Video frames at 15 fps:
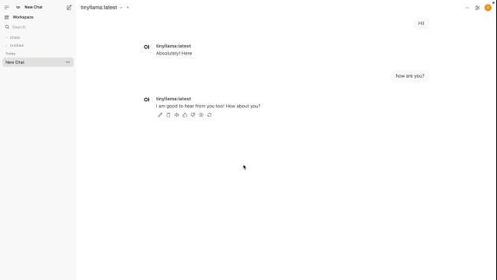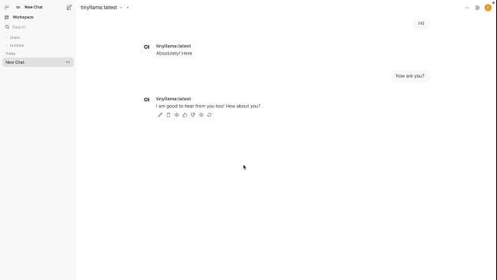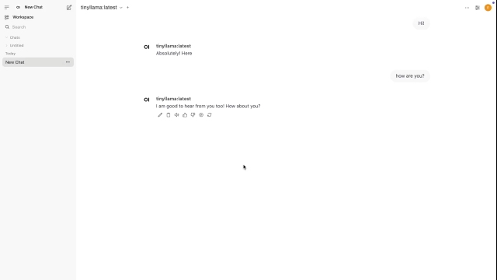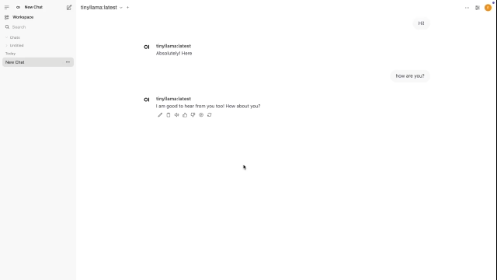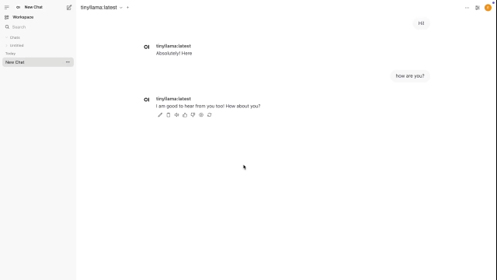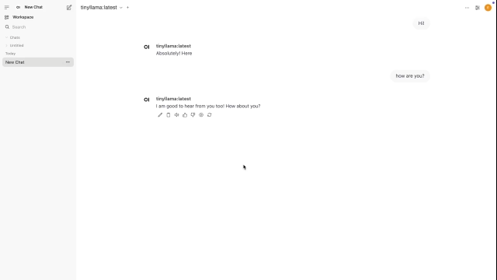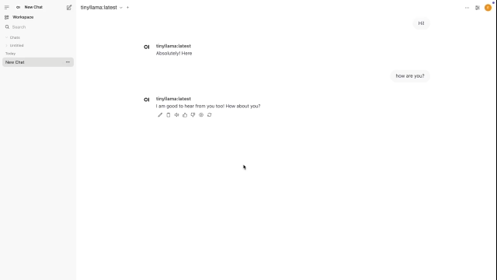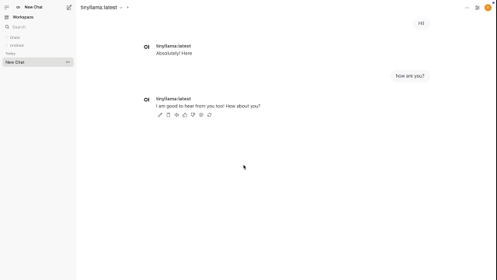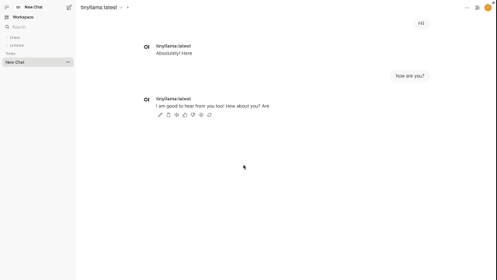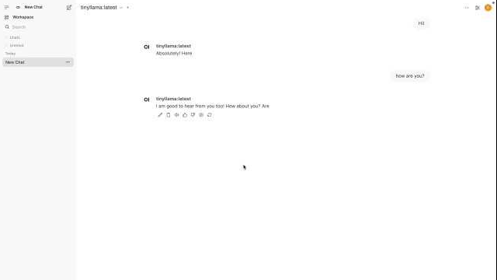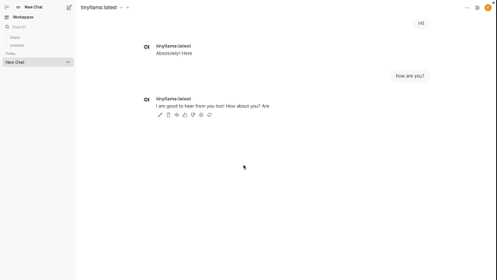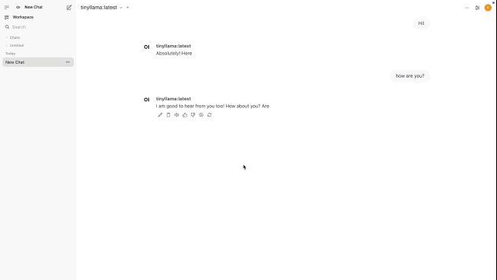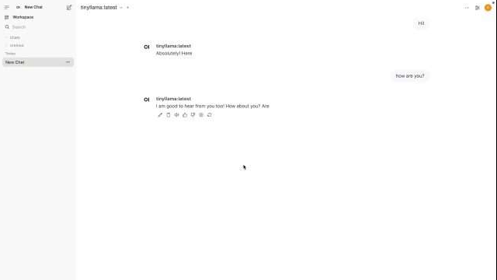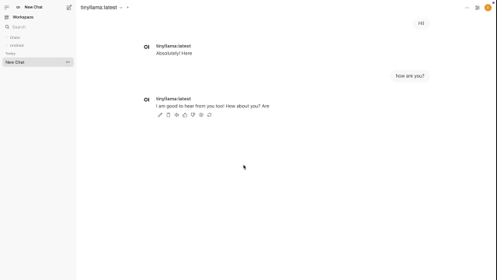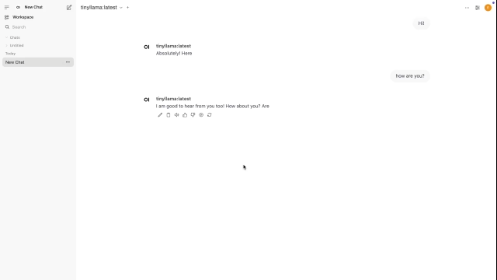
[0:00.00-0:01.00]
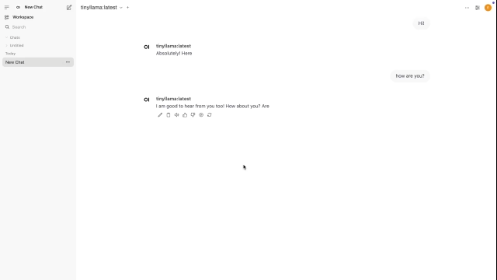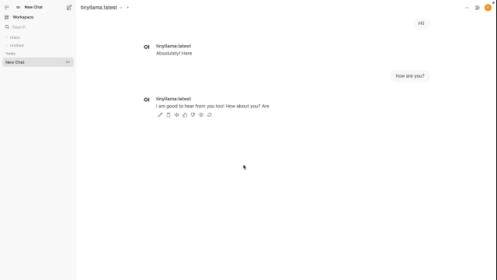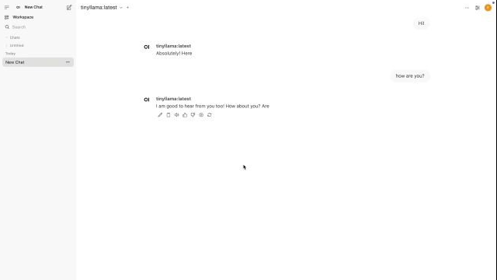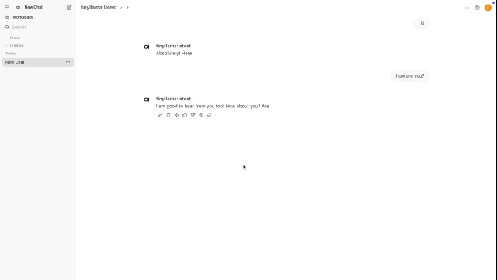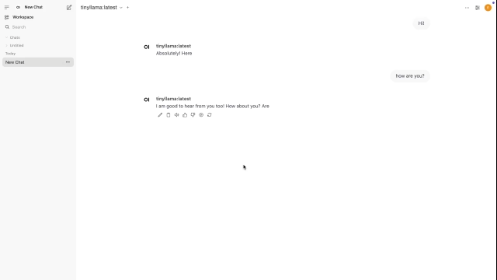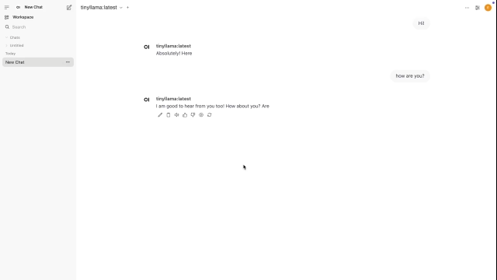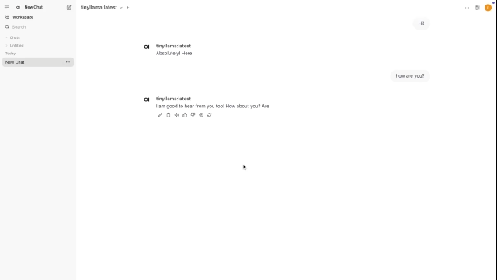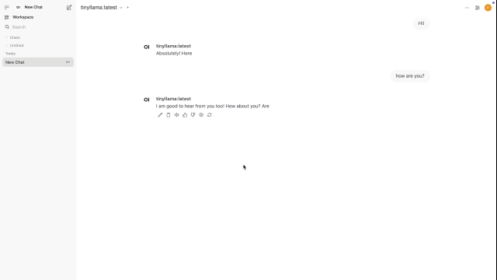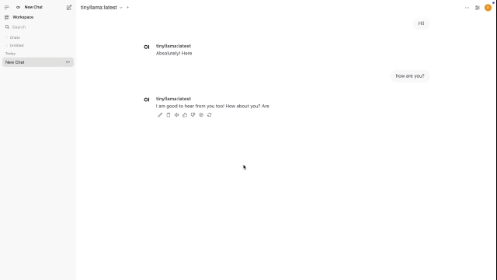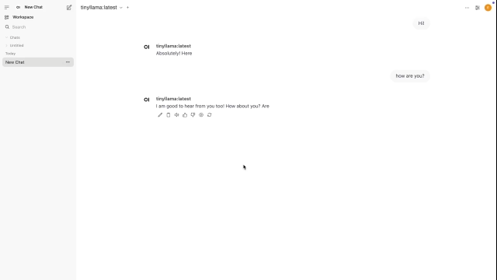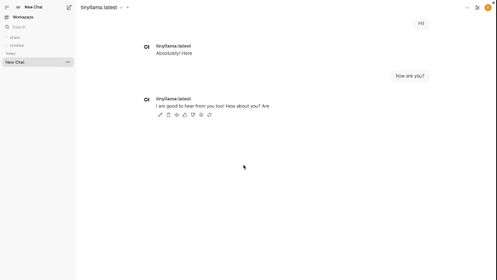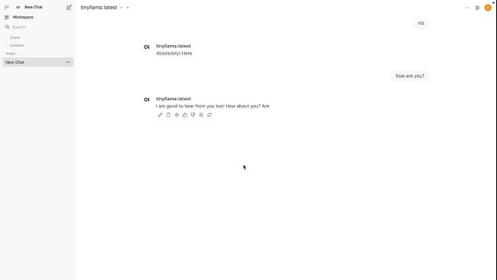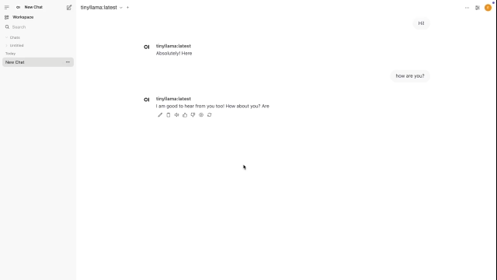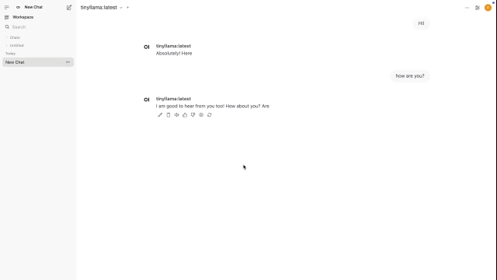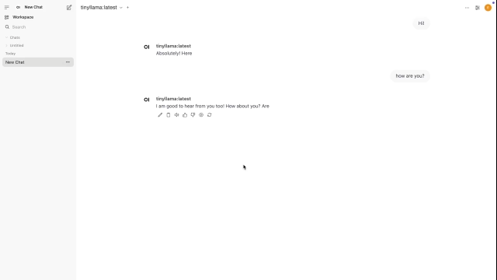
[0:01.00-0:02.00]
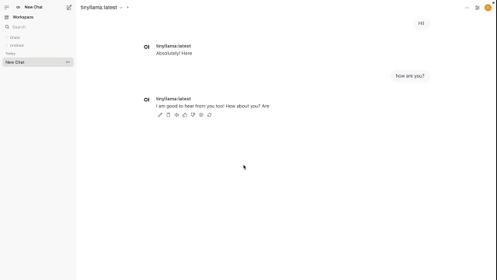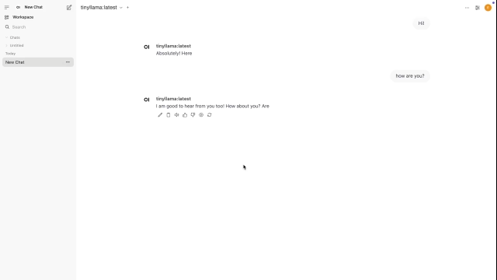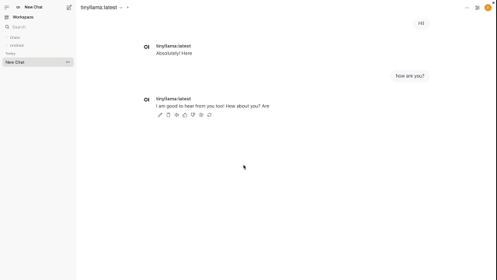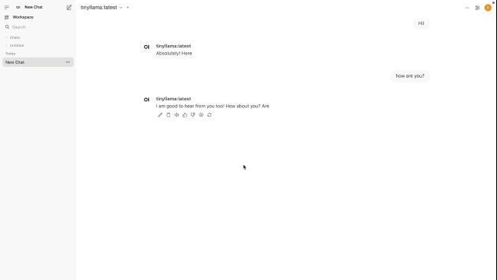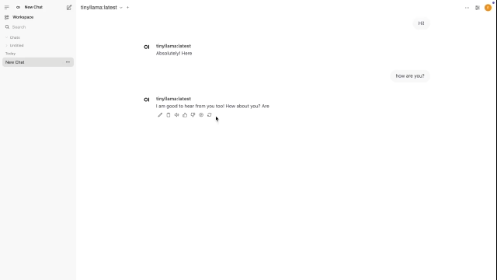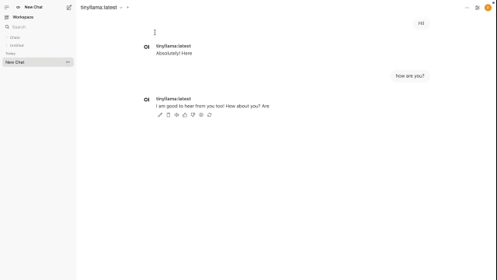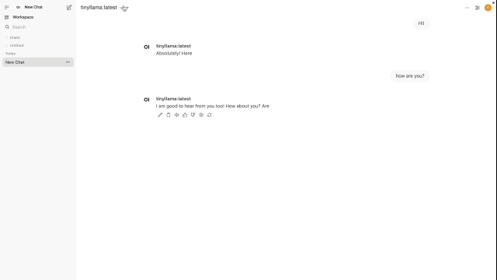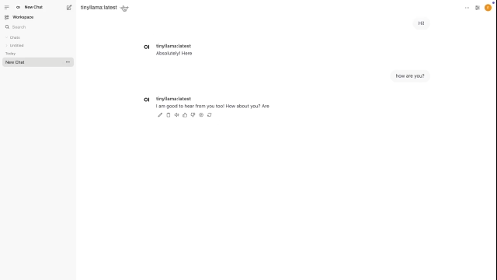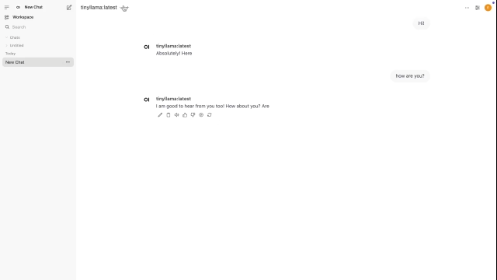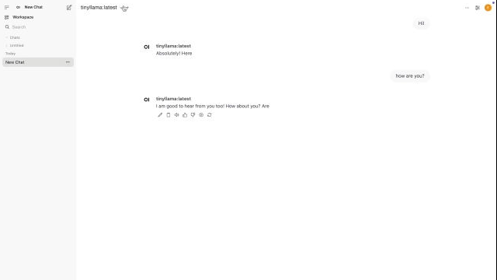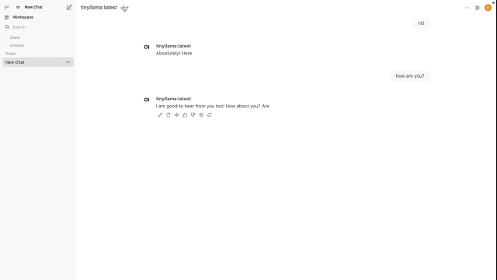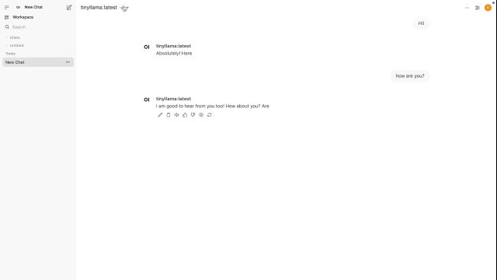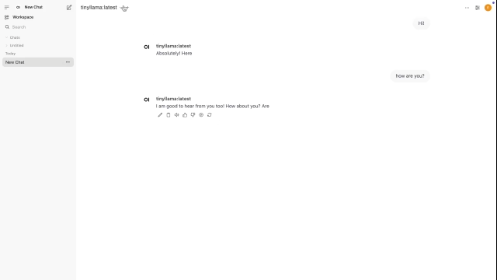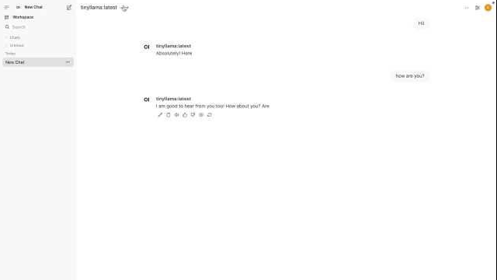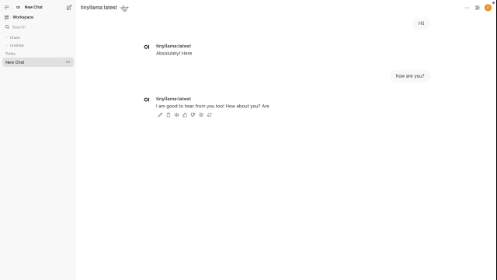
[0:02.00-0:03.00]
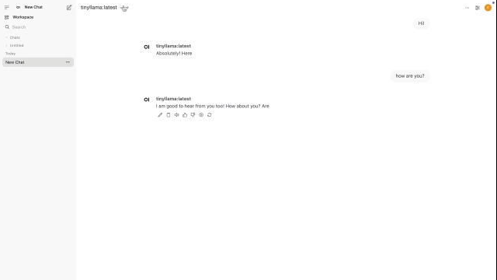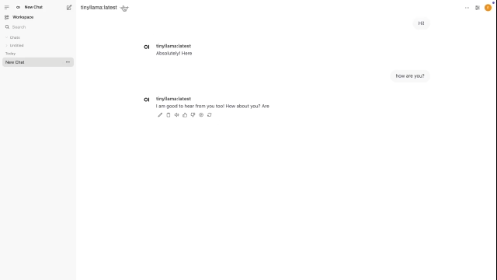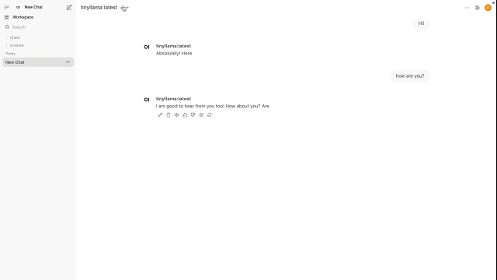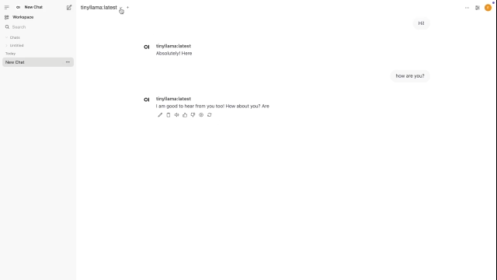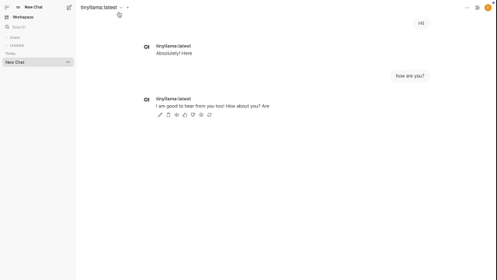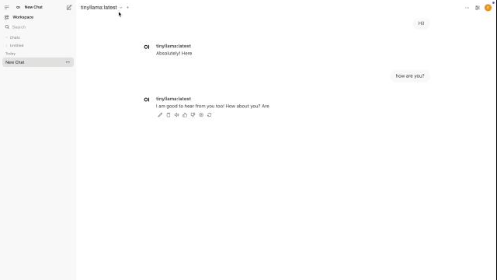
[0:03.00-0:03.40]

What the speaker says: (no speaker visible)